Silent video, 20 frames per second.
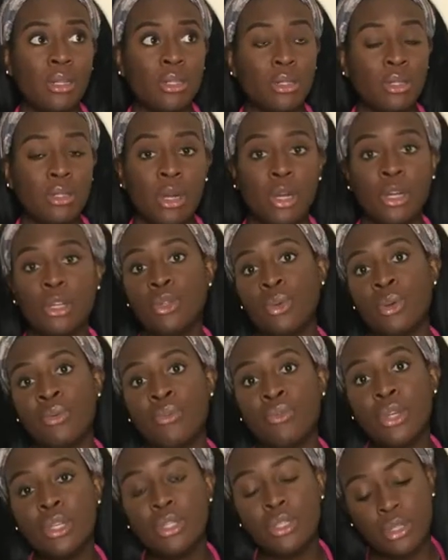to start doing
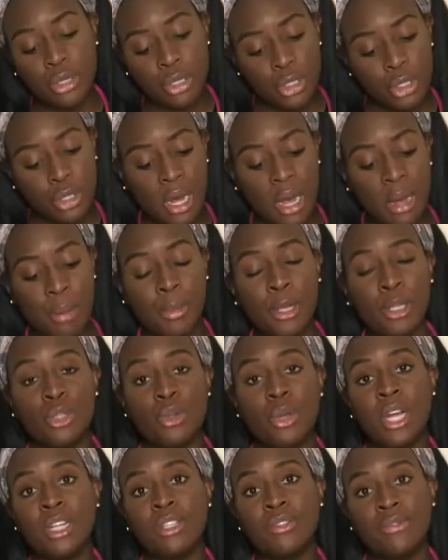research topics, you
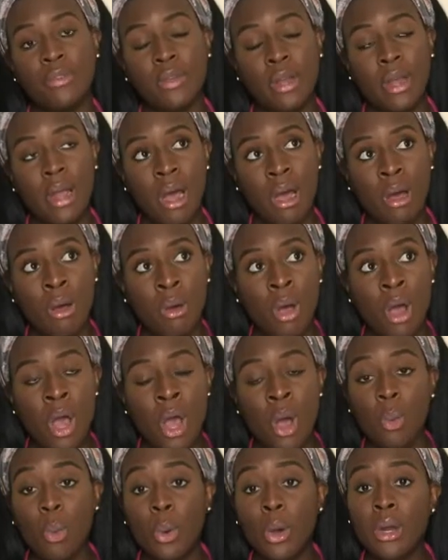had to figure out
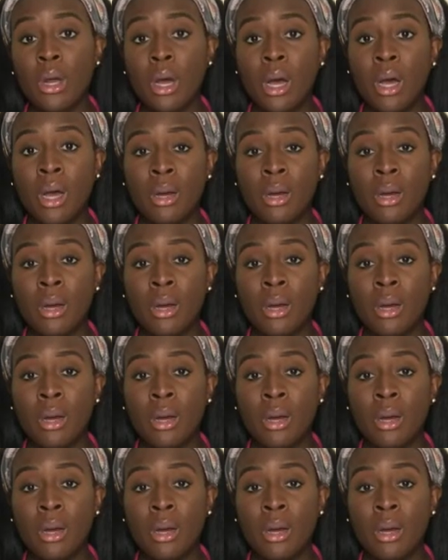what